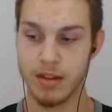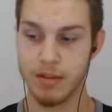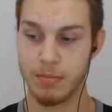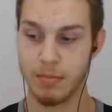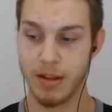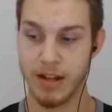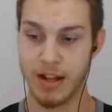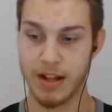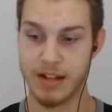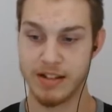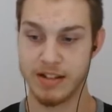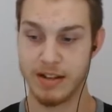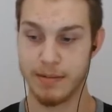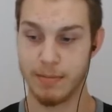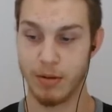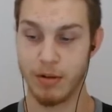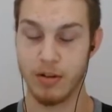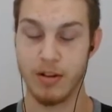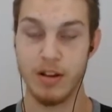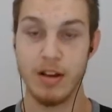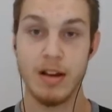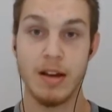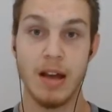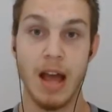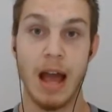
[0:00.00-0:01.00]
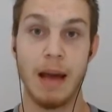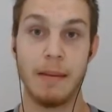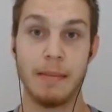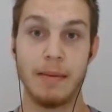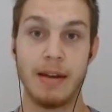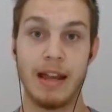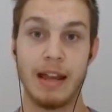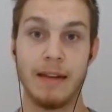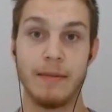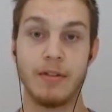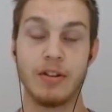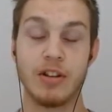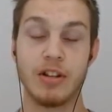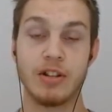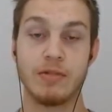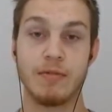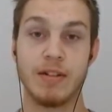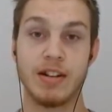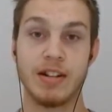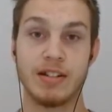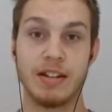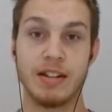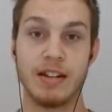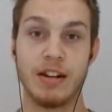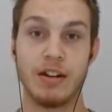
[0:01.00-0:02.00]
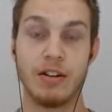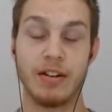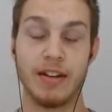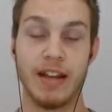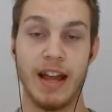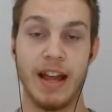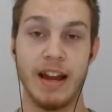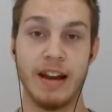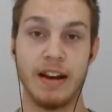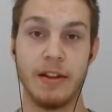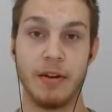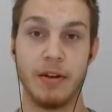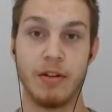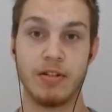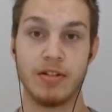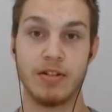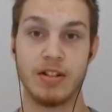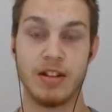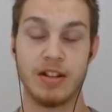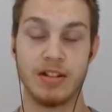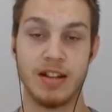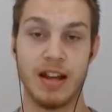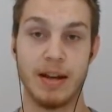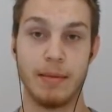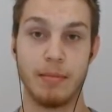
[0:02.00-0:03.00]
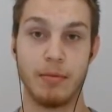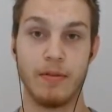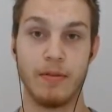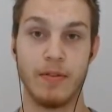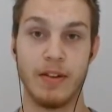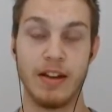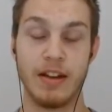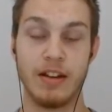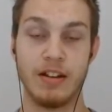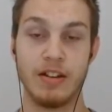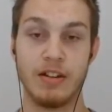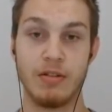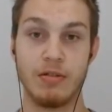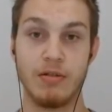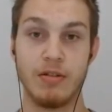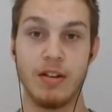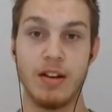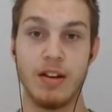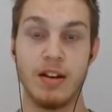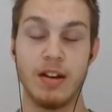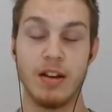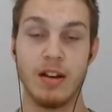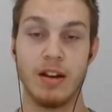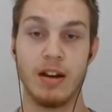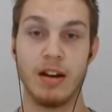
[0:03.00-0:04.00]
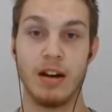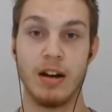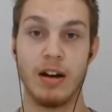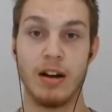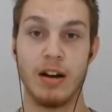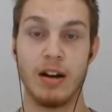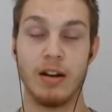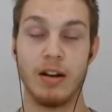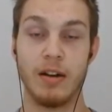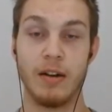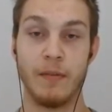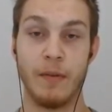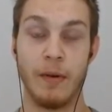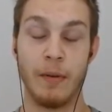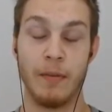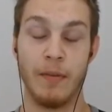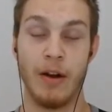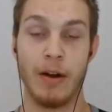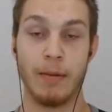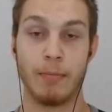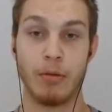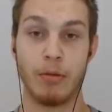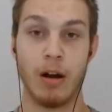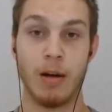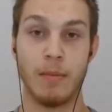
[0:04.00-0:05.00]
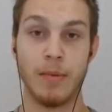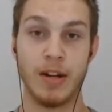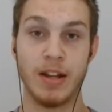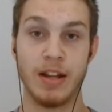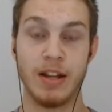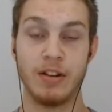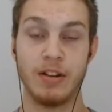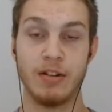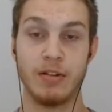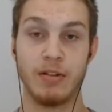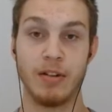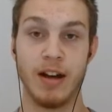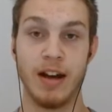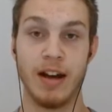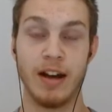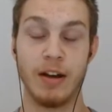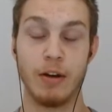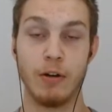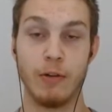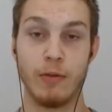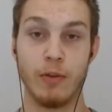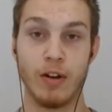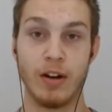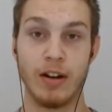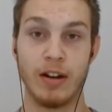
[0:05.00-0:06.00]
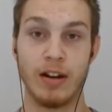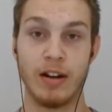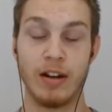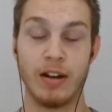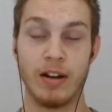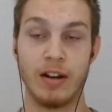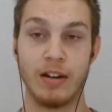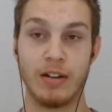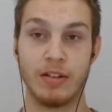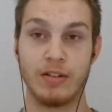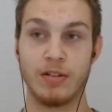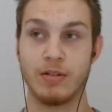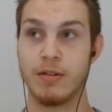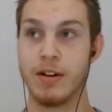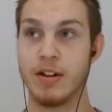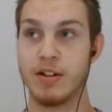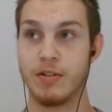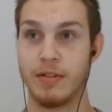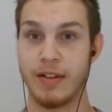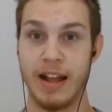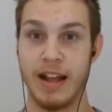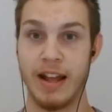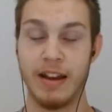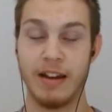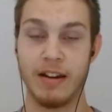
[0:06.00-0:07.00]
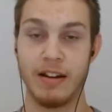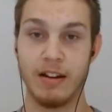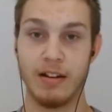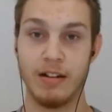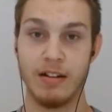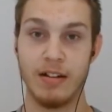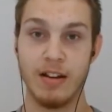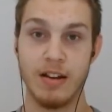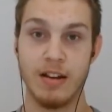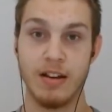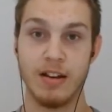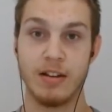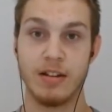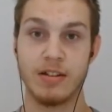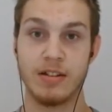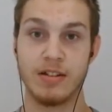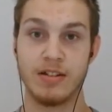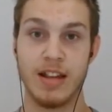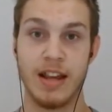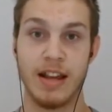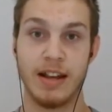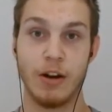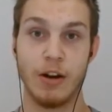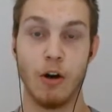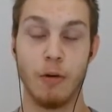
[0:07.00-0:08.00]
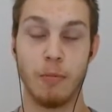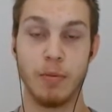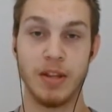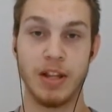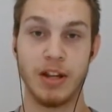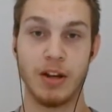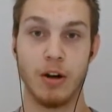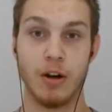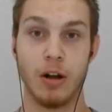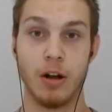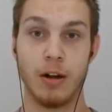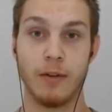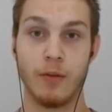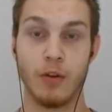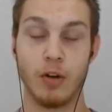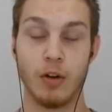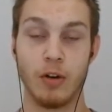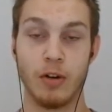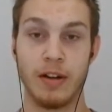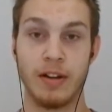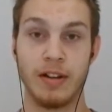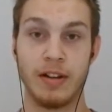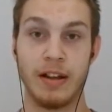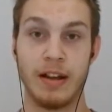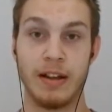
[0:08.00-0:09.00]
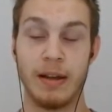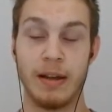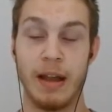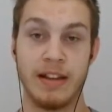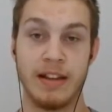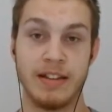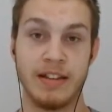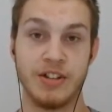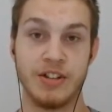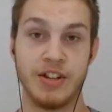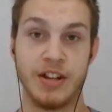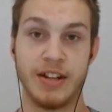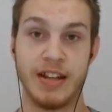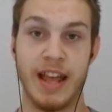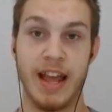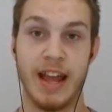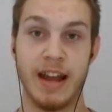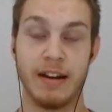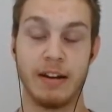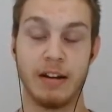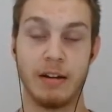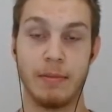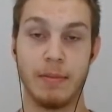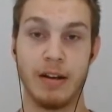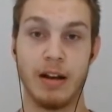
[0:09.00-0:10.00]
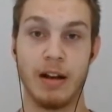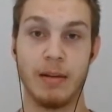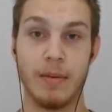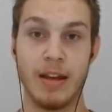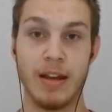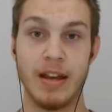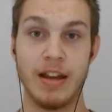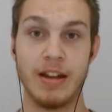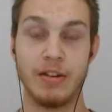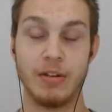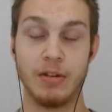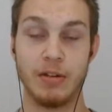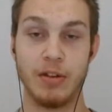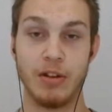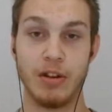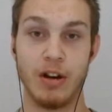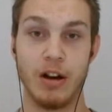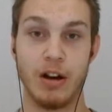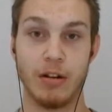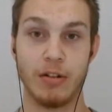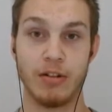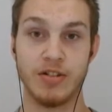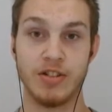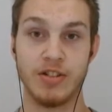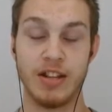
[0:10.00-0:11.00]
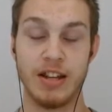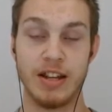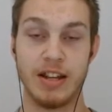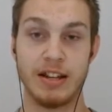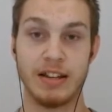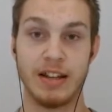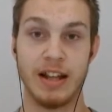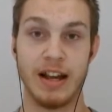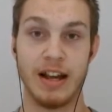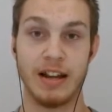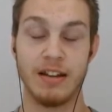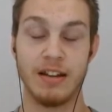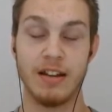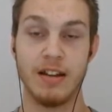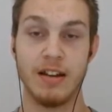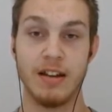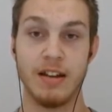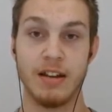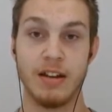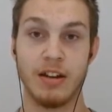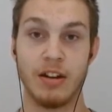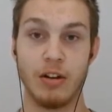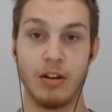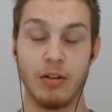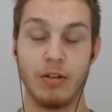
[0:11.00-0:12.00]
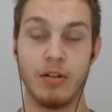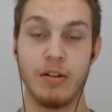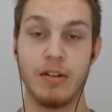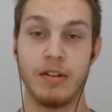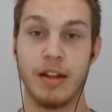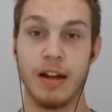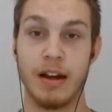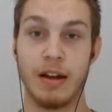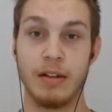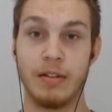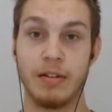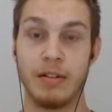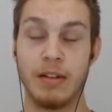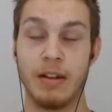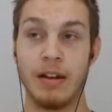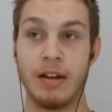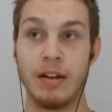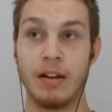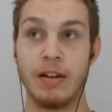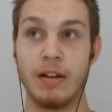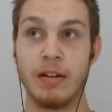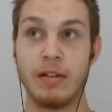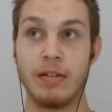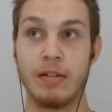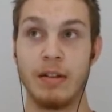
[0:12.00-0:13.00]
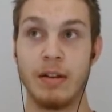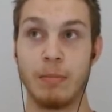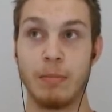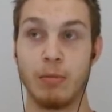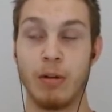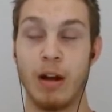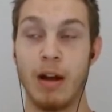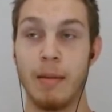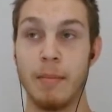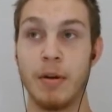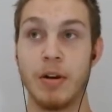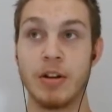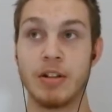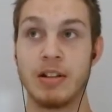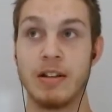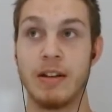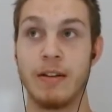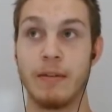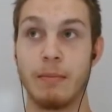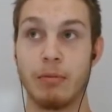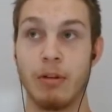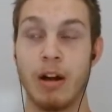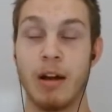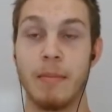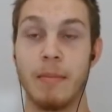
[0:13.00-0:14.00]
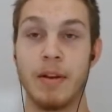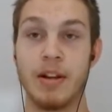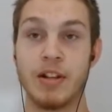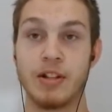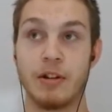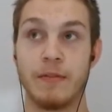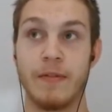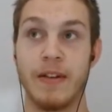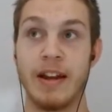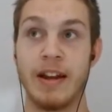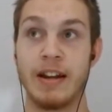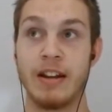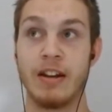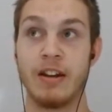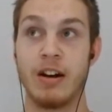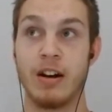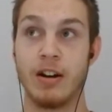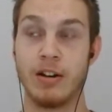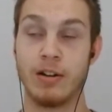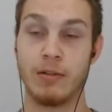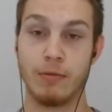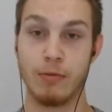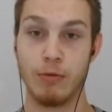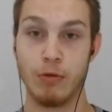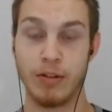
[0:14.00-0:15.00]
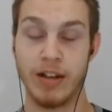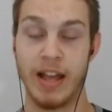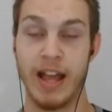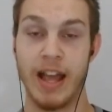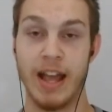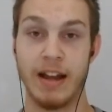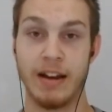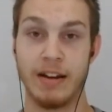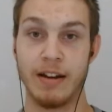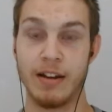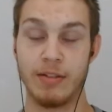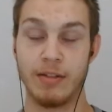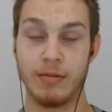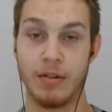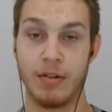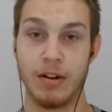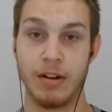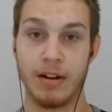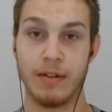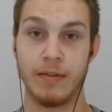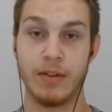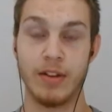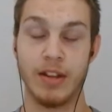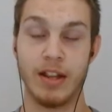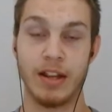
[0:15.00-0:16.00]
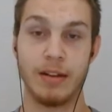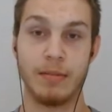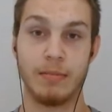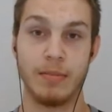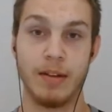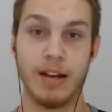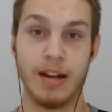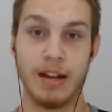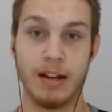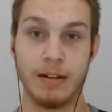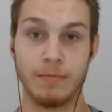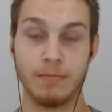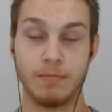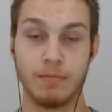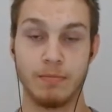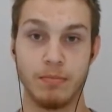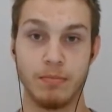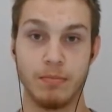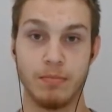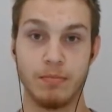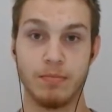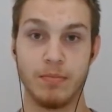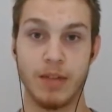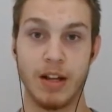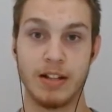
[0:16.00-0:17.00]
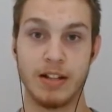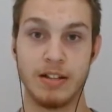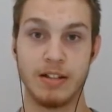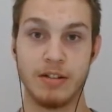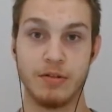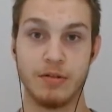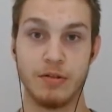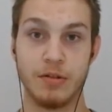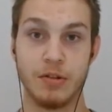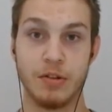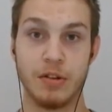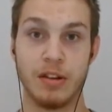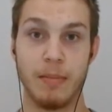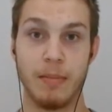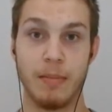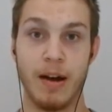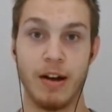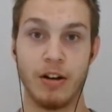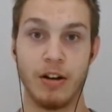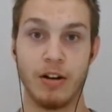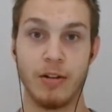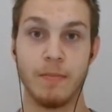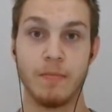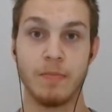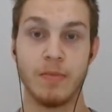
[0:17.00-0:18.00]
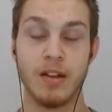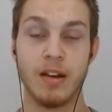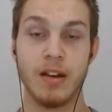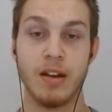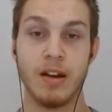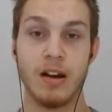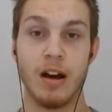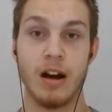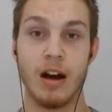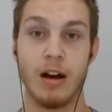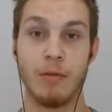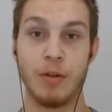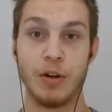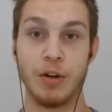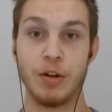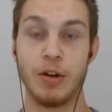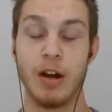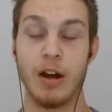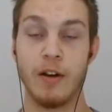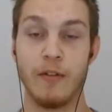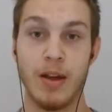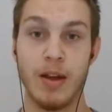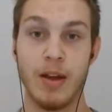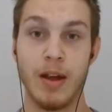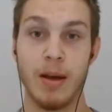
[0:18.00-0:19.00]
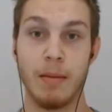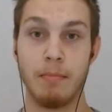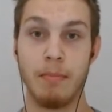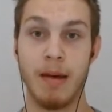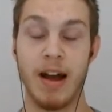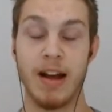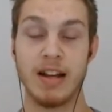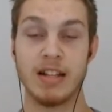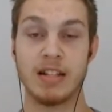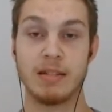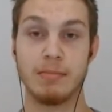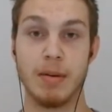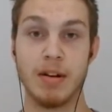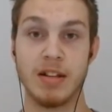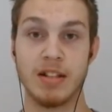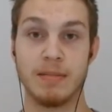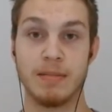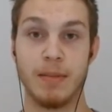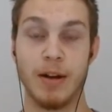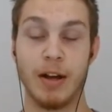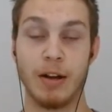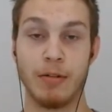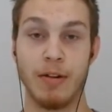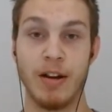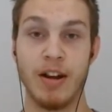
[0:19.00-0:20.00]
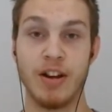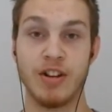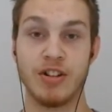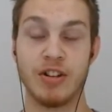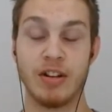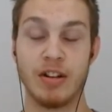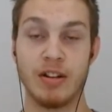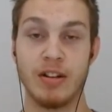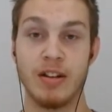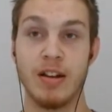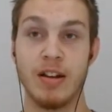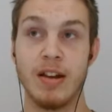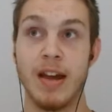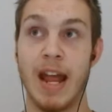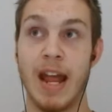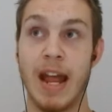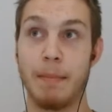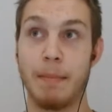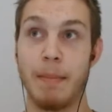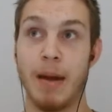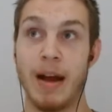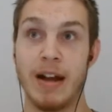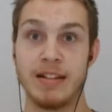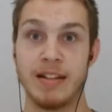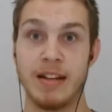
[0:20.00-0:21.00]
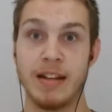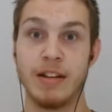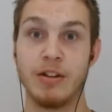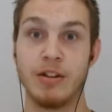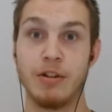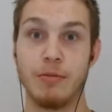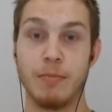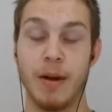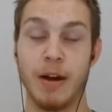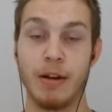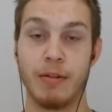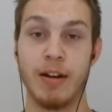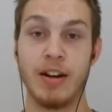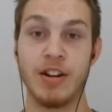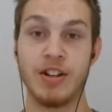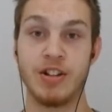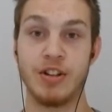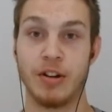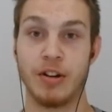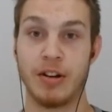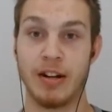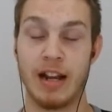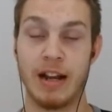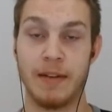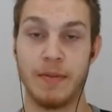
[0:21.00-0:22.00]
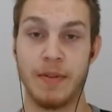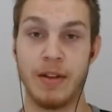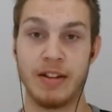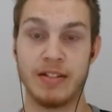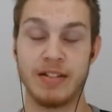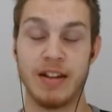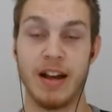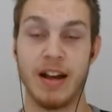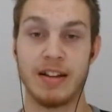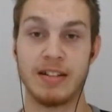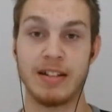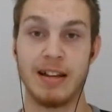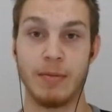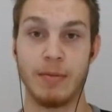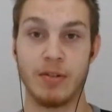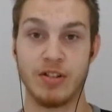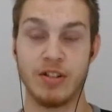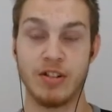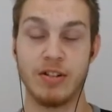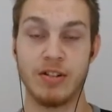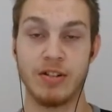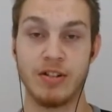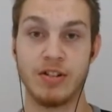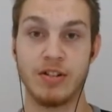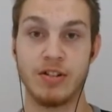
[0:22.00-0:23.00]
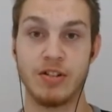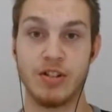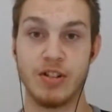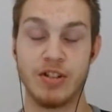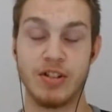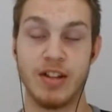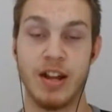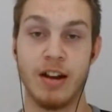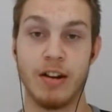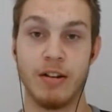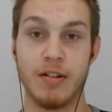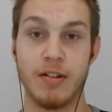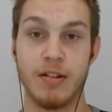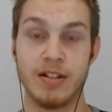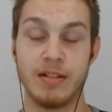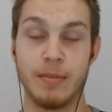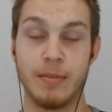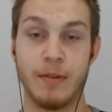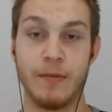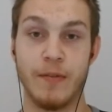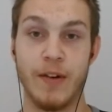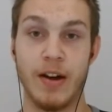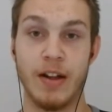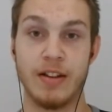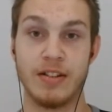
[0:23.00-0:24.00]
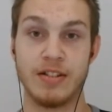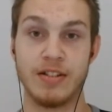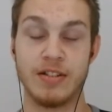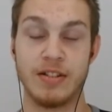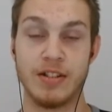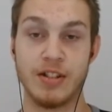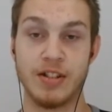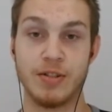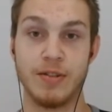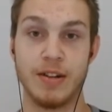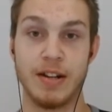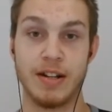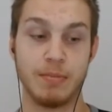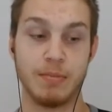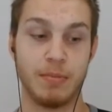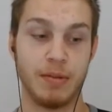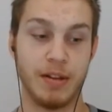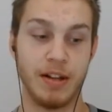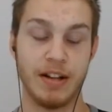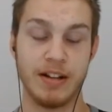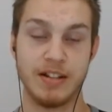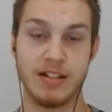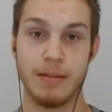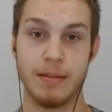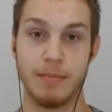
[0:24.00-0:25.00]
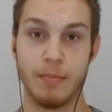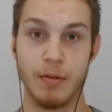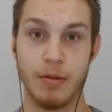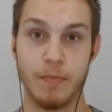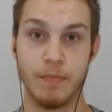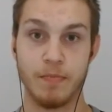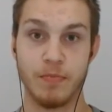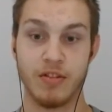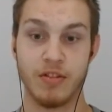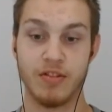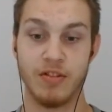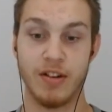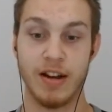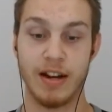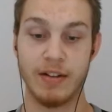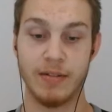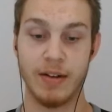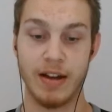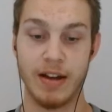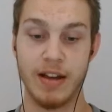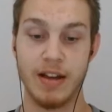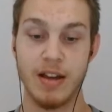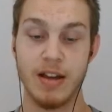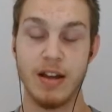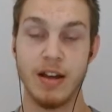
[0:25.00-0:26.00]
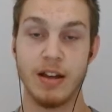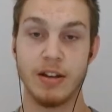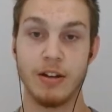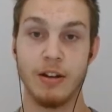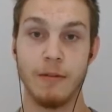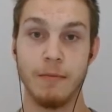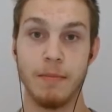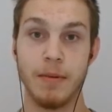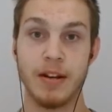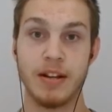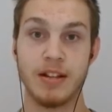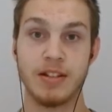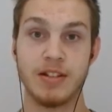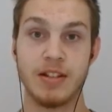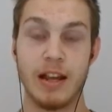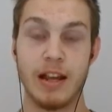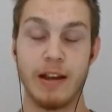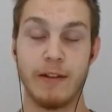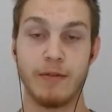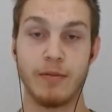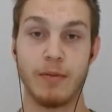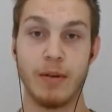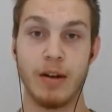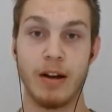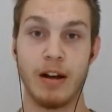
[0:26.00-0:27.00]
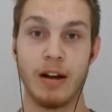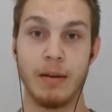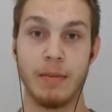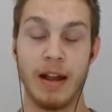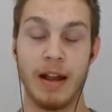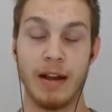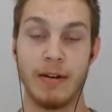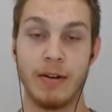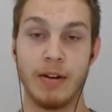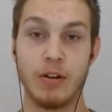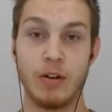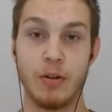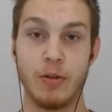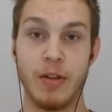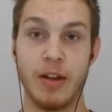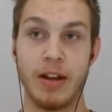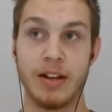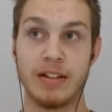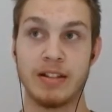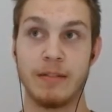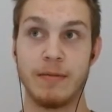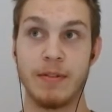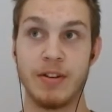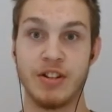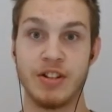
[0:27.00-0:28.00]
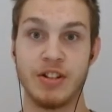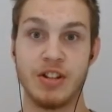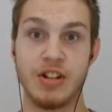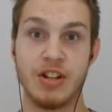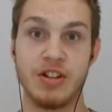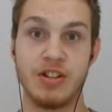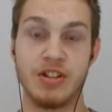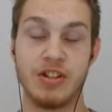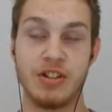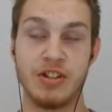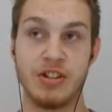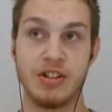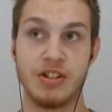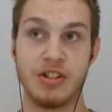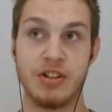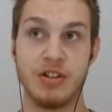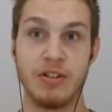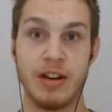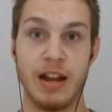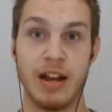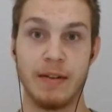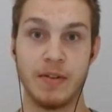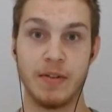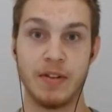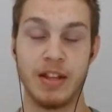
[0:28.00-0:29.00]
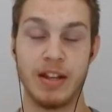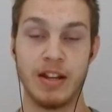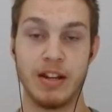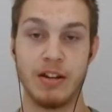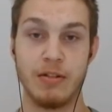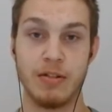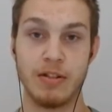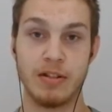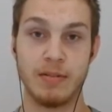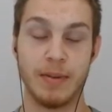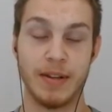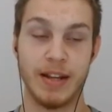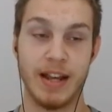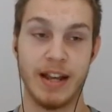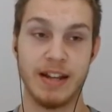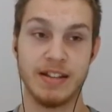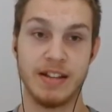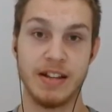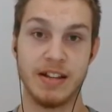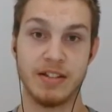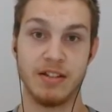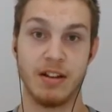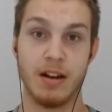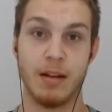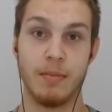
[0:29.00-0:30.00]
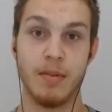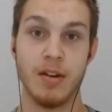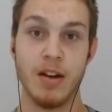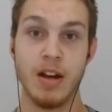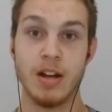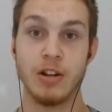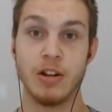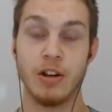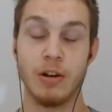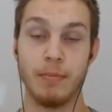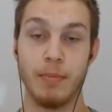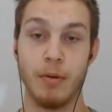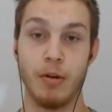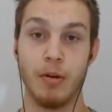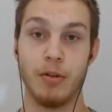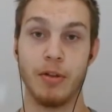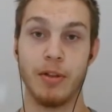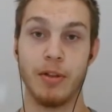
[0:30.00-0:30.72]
Plain and simple. I mean, even just recently here in Canada, there was an example of a Hindu, uh, a very prominent Hindu guy over in uh, Toronto, Canada, saying openly calling for essentially Canada to become a Hindu theocracy and that you know that the the prime minister prime minister of India ought to rule Canada as well and everything. Yeah, that's the truth of the matter. Uh, when you have mass Muslim migration and mass Hindu migration, you're going to have the exact same results. Just terrorism and violence in the streets, plain and simple. So anyway, don't be deceived uh, by anyone who thinks that we should just, just, unite with Hinduism against Islam. No, both of